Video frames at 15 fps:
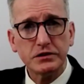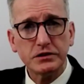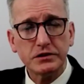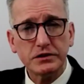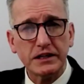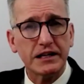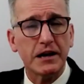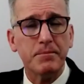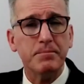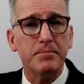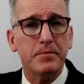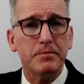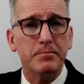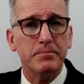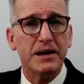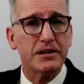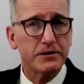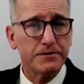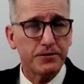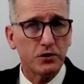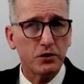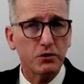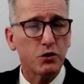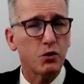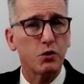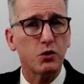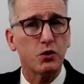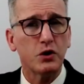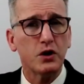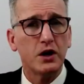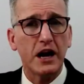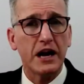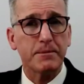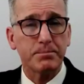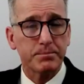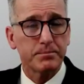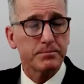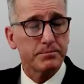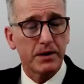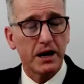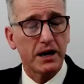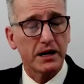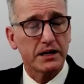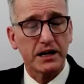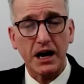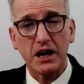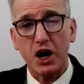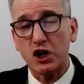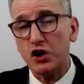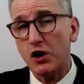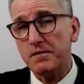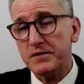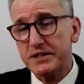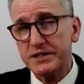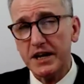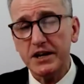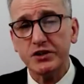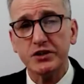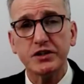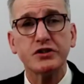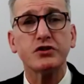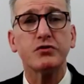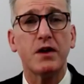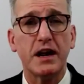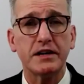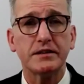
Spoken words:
in a metaphor or a conversation is great.